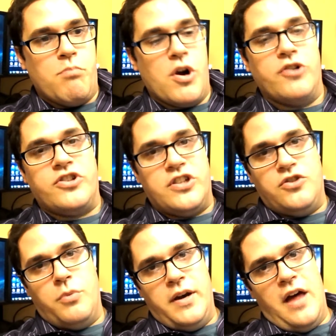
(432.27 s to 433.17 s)
merged
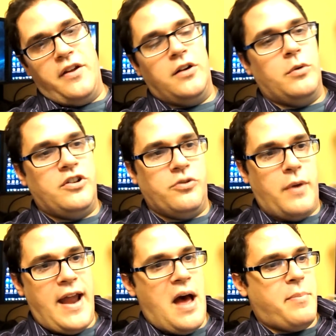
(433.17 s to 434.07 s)
into another, which is
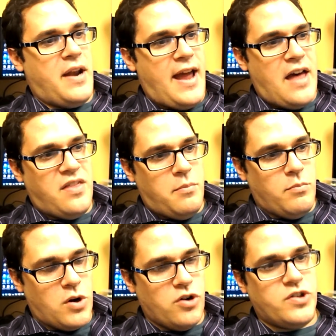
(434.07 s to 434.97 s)
what happened. I had
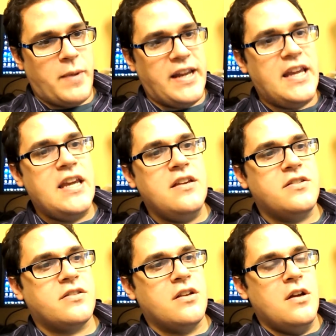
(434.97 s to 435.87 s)
them merge my
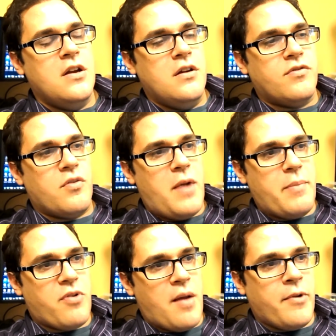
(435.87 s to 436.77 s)
keys from
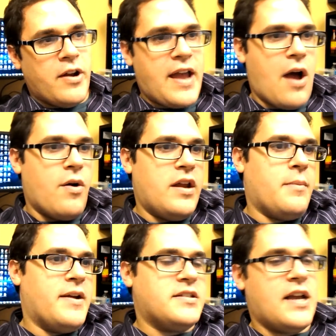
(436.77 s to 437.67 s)
my primary account
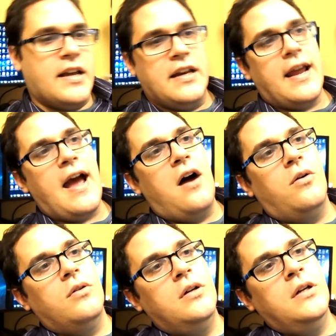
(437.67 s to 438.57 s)
into my second
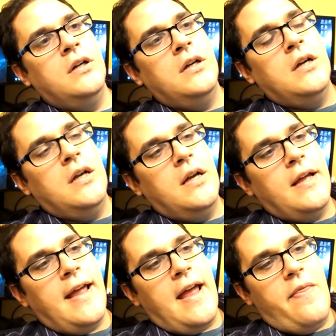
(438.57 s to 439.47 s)
account,
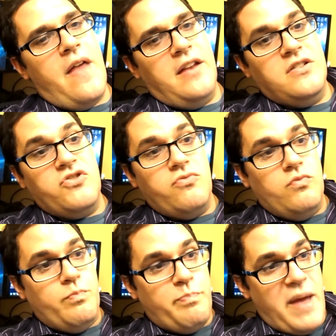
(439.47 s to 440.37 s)
and then
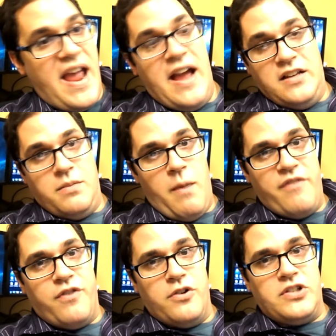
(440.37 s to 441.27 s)
banned
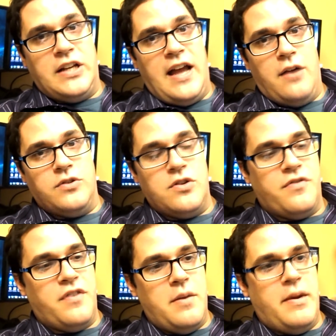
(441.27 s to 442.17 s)
my first account.
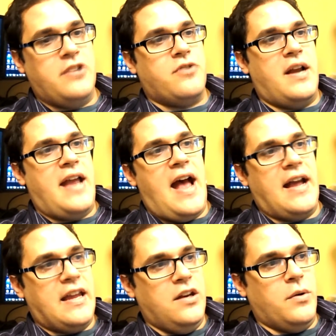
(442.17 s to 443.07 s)
So if anybody tried to
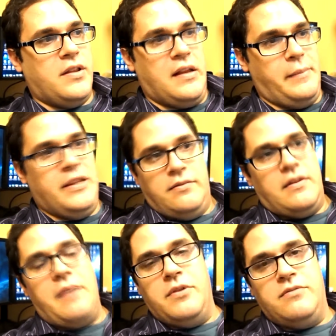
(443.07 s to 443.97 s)
hack into it, I mean,
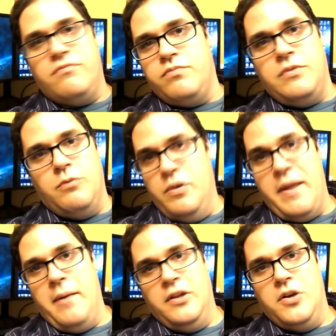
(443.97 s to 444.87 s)
they wouldn't
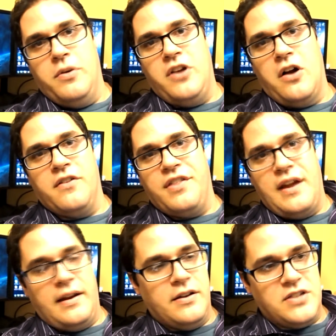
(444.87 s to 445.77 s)
be able to do a darn
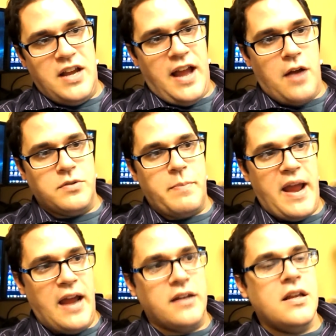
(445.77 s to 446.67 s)
thing because the account's
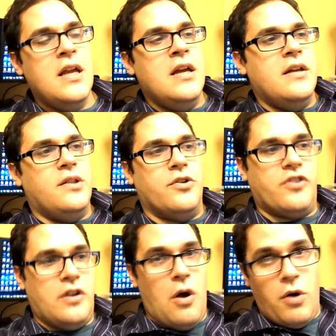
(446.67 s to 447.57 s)
banned. And
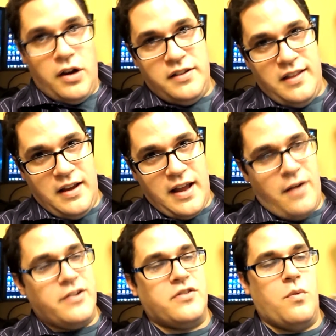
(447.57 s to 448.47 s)
there's a note onto the
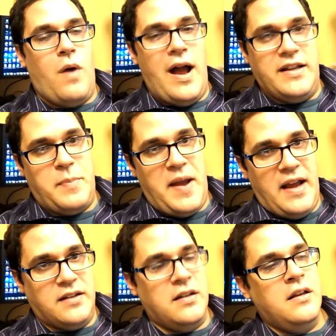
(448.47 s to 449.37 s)
account as to why it's
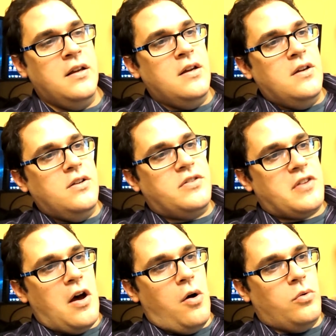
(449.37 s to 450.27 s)
banned.
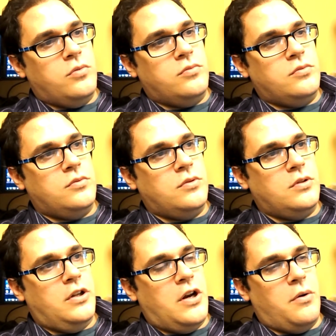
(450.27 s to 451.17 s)
So,
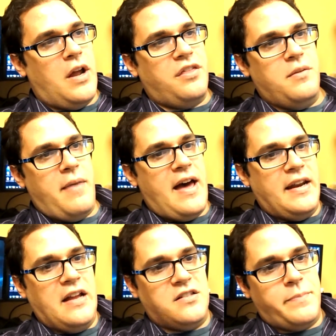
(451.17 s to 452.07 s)
you know, nothing
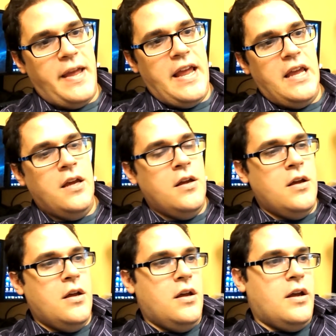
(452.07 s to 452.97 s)
bad against me.
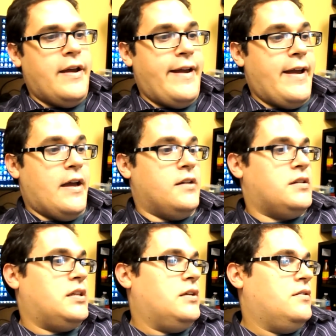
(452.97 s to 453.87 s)

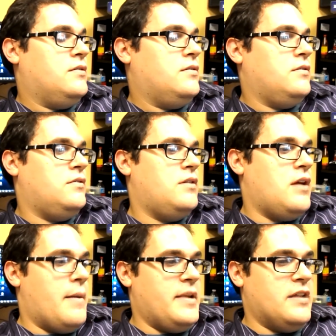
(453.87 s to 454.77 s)
And,
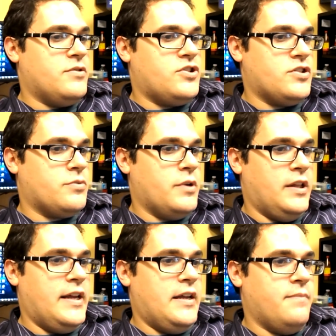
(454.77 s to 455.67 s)
I mean, it was just
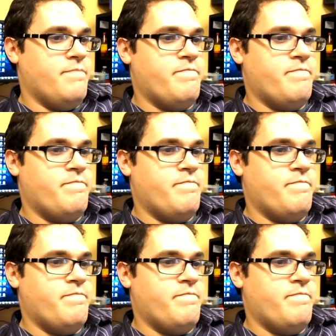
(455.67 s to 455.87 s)
really,